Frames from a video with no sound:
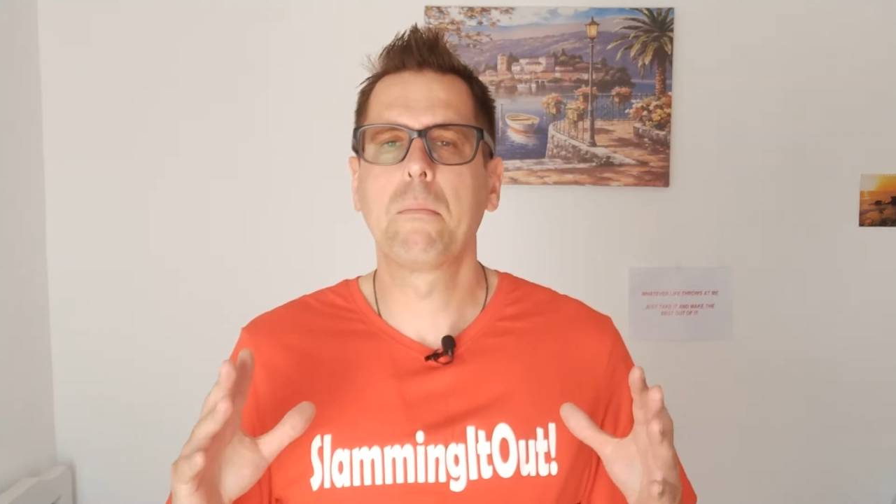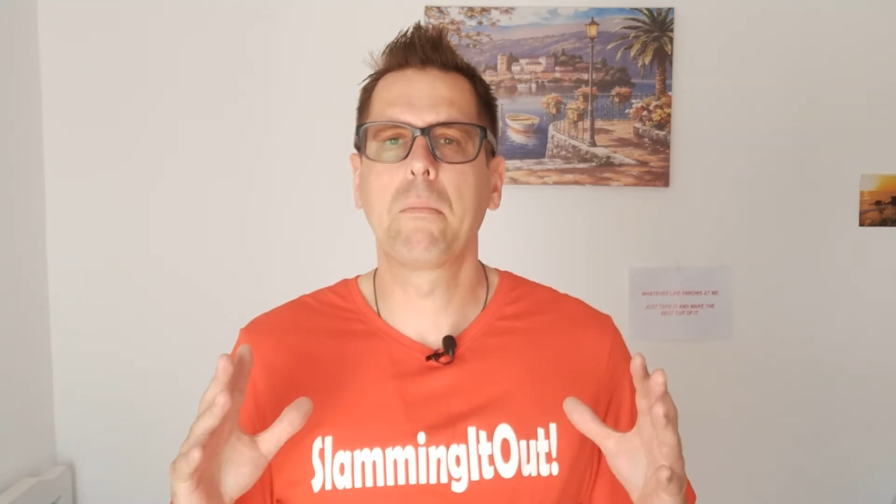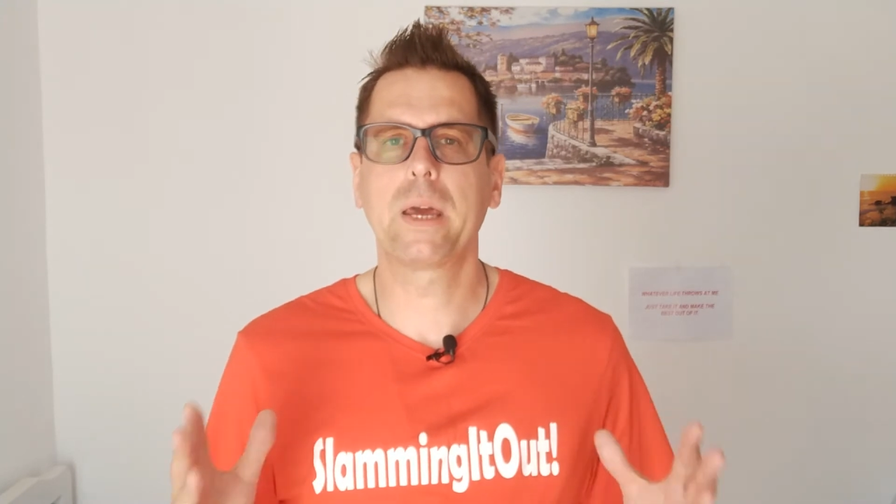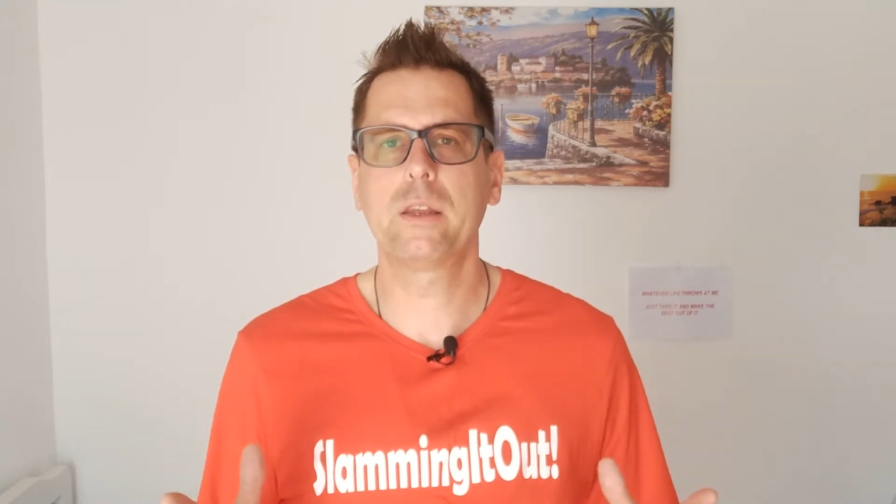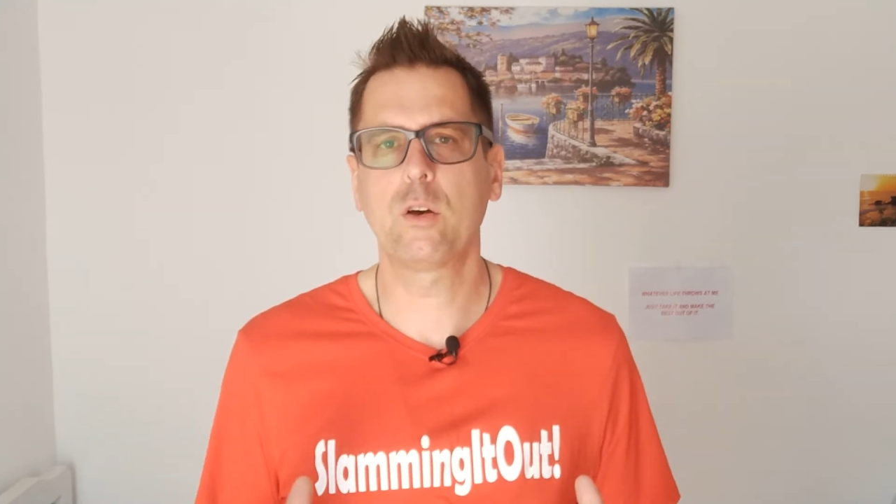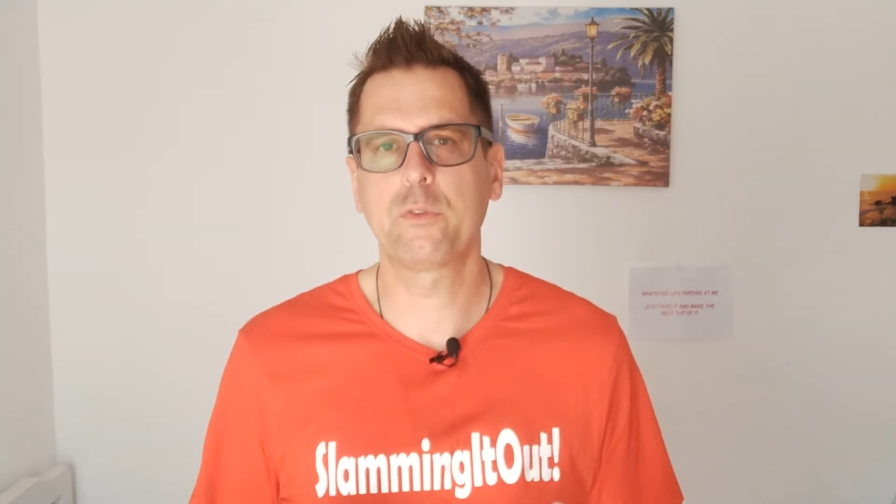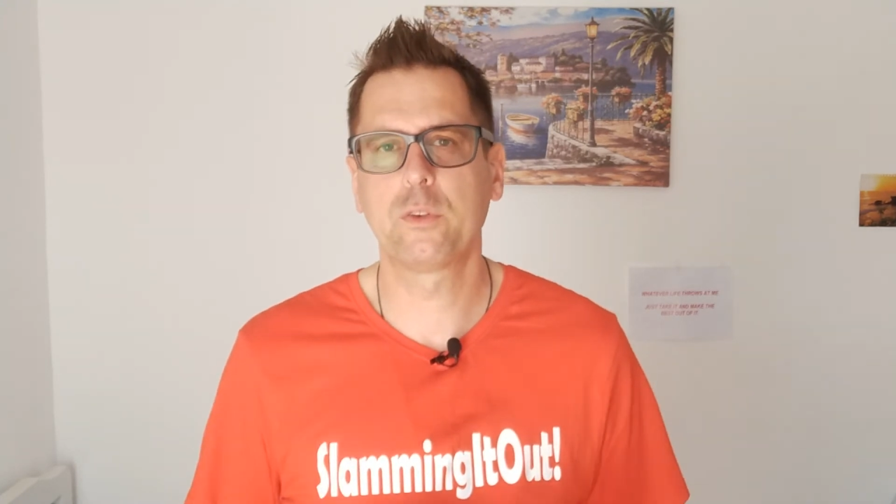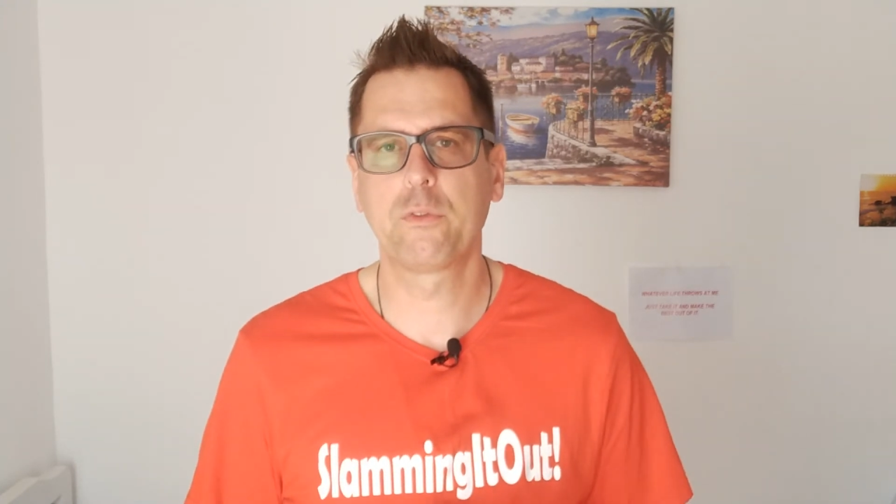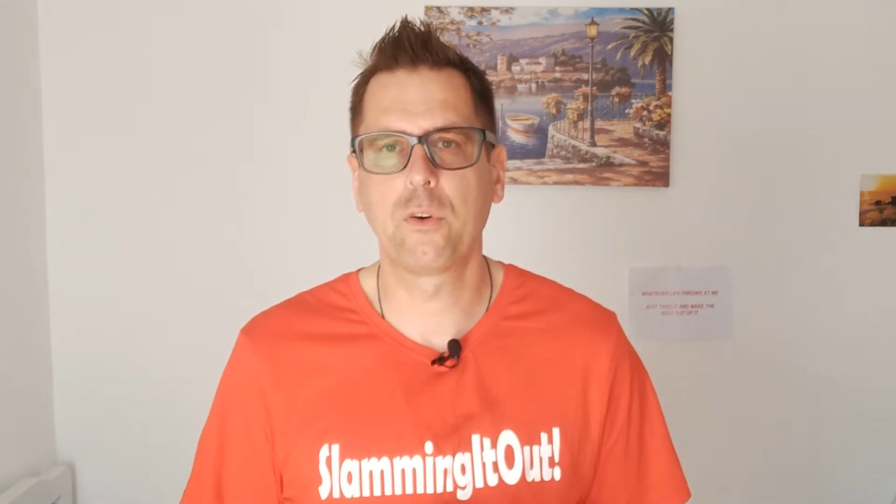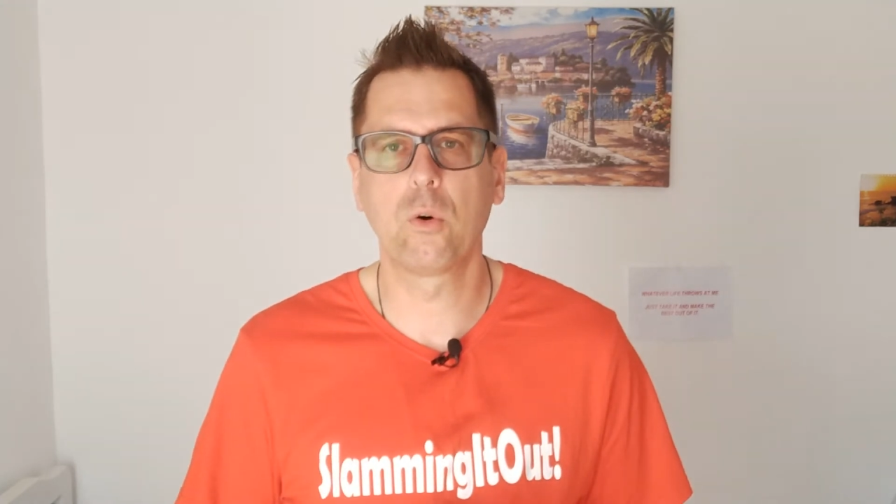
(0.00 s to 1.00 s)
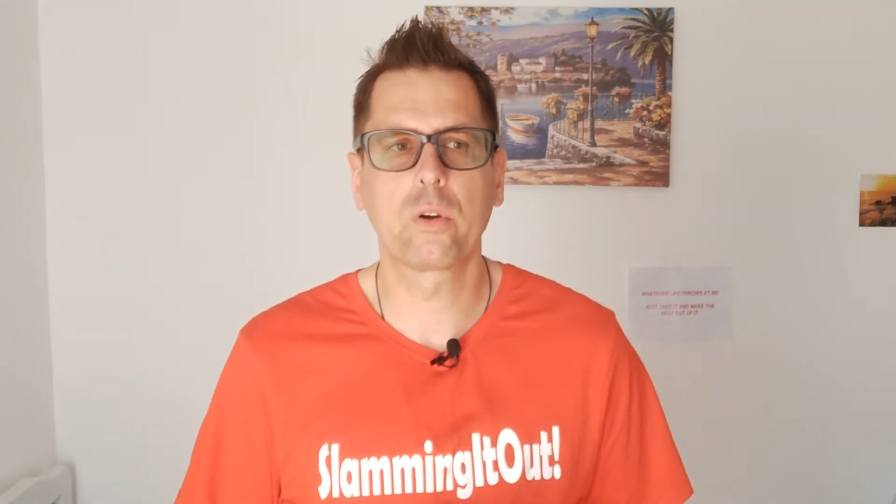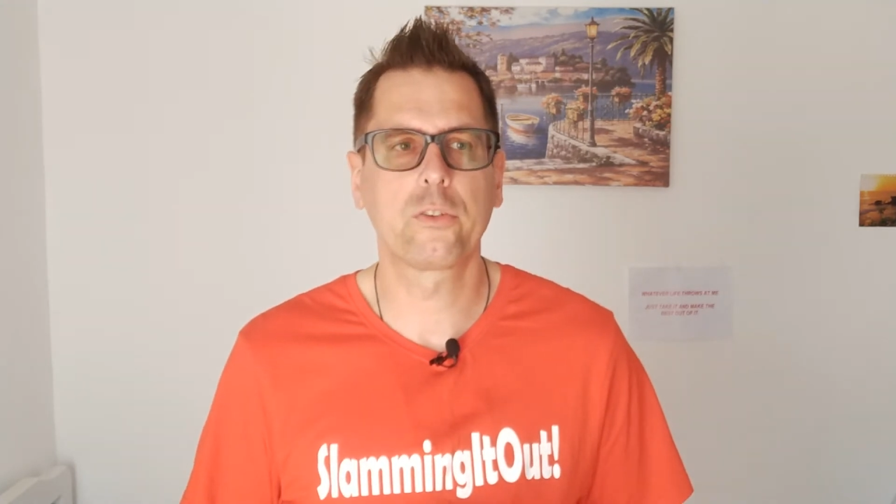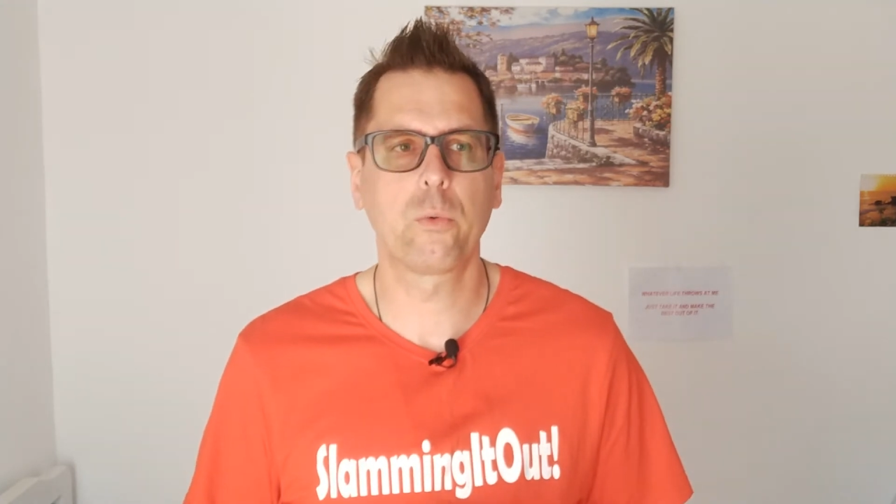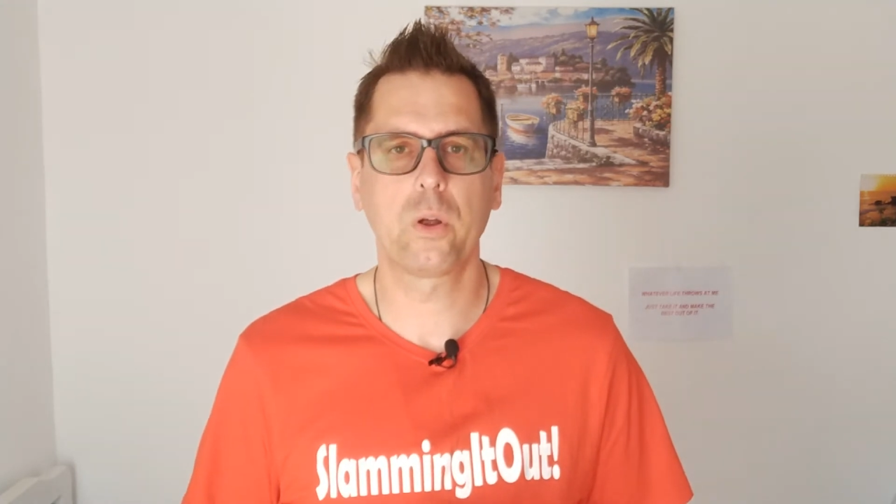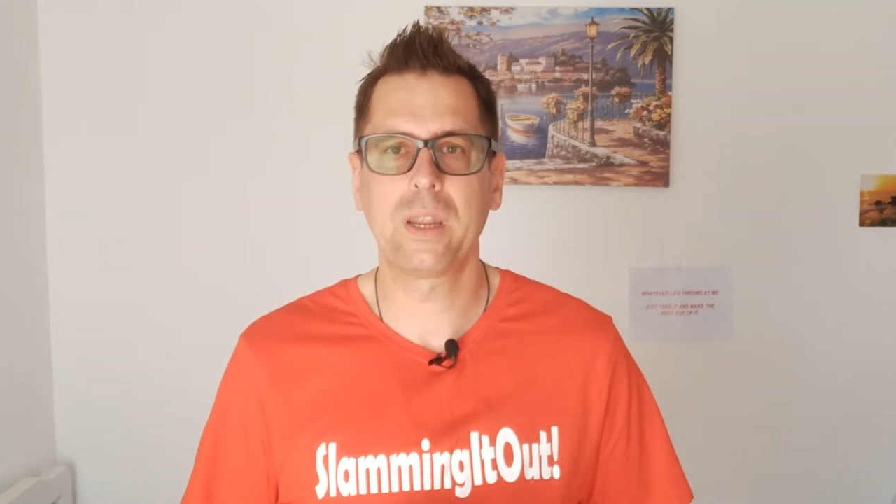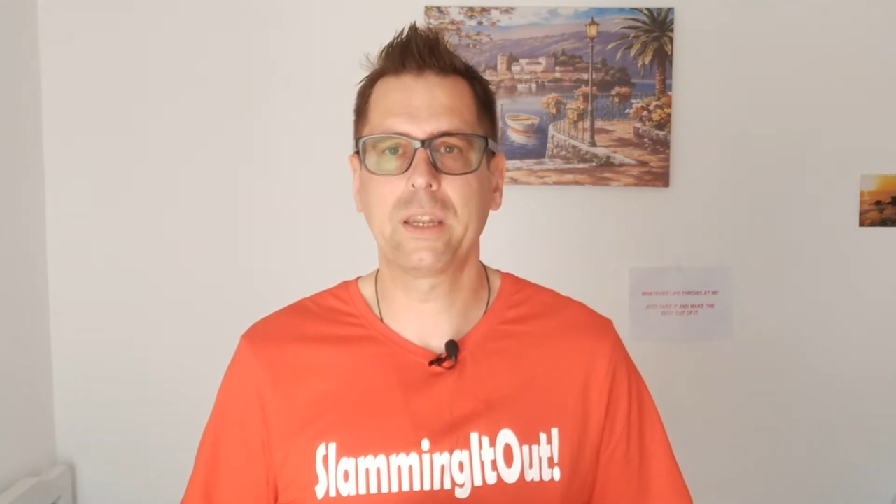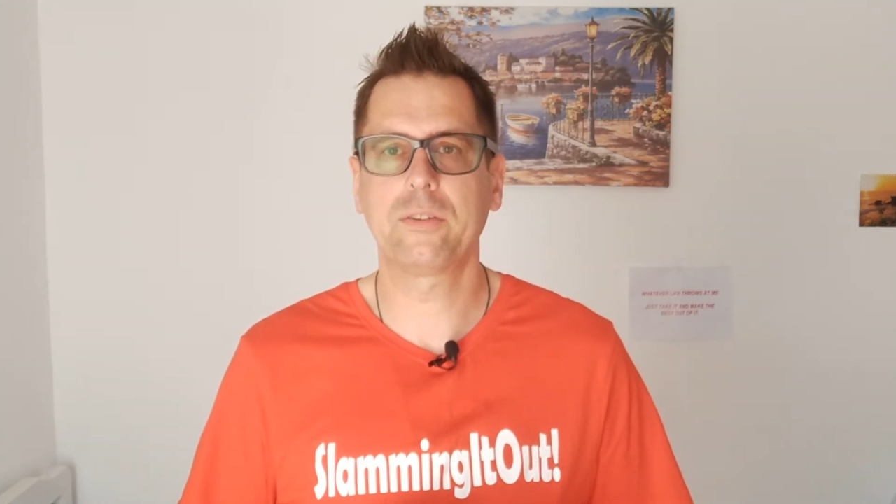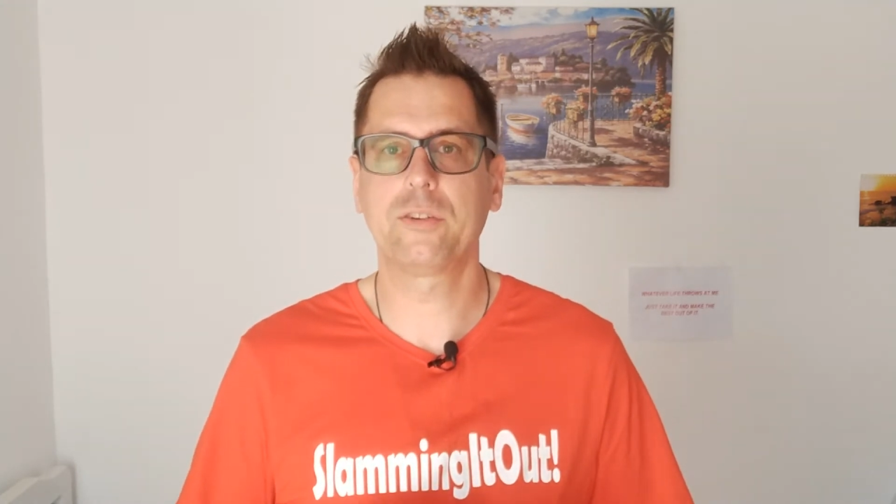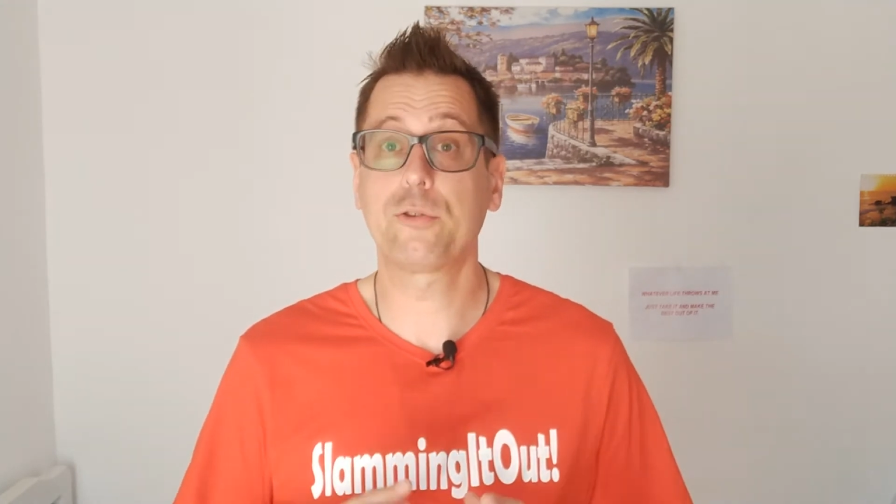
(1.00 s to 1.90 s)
many of the folks were not